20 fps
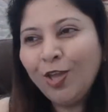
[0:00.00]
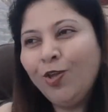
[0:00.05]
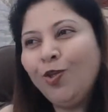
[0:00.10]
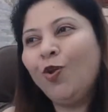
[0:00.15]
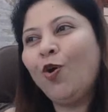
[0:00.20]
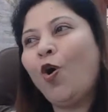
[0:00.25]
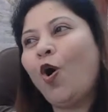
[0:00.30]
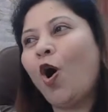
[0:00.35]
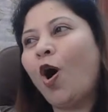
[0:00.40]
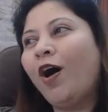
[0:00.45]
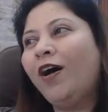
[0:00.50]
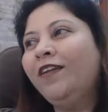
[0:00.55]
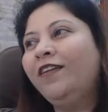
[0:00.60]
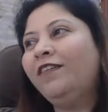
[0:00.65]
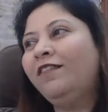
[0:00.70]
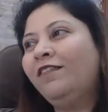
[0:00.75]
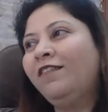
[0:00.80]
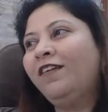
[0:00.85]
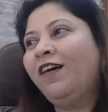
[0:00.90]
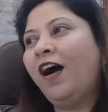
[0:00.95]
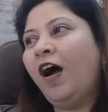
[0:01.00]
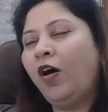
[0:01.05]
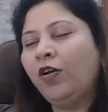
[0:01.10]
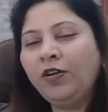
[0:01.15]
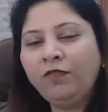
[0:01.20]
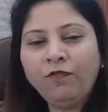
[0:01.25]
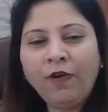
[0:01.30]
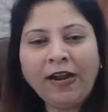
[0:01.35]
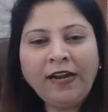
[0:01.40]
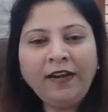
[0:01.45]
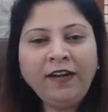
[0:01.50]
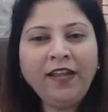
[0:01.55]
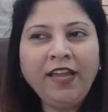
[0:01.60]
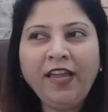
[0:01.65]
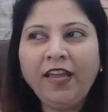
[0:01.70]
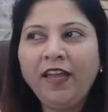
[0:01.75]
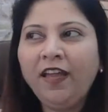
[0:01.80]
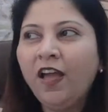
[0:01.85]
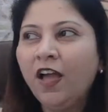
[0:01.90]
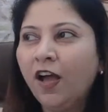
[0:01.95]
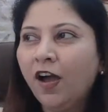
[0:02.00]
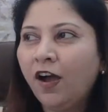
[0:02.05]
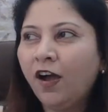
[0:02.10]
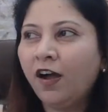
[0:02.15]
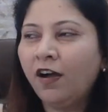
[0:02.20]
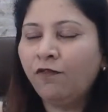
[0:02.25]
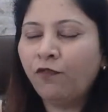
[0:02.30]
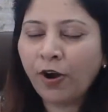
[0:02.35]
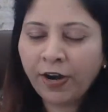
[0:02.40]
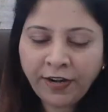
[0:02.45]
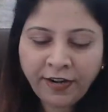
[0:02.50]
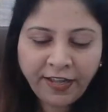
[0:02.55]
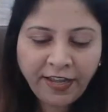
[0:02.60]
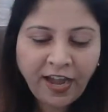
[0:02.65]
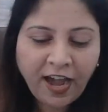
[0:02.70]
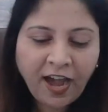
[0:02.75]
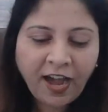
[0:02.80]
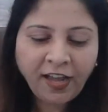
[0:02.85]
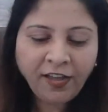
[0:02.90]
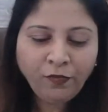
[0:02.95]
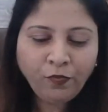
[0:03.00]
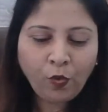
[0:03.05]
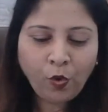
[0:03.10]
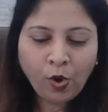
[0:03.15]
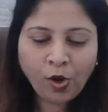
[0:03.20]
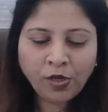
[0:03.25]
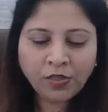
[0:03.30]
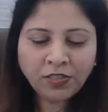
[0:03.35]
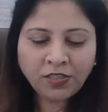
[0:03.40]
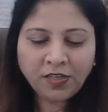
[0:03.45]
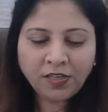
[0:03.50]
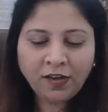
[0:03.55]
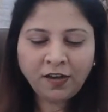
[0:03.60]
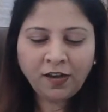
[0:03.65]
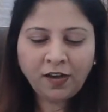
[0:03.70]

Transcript: On one day I was